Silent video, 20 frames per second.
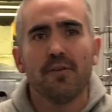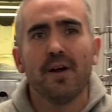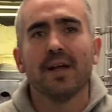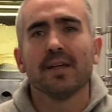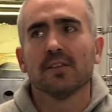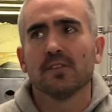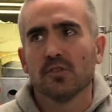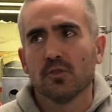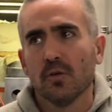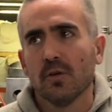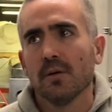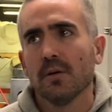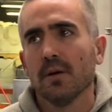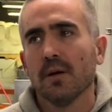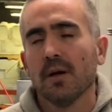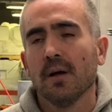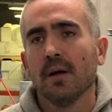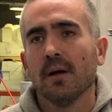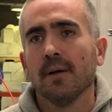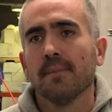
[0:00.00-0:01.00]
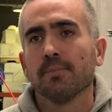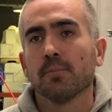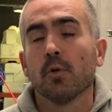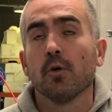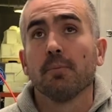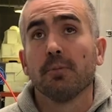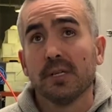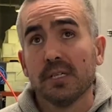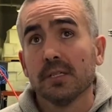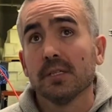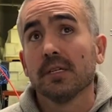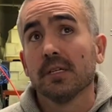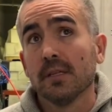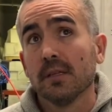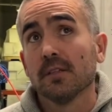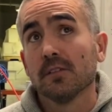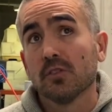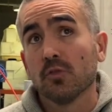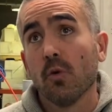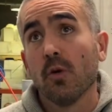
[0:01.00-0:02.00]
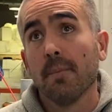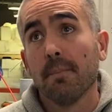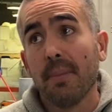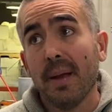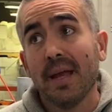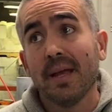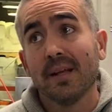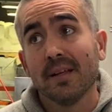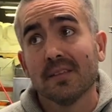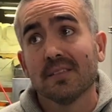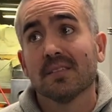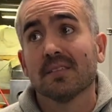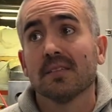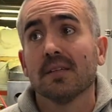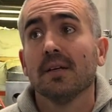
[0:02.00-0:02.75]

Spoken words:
and the or particularly the sorbates.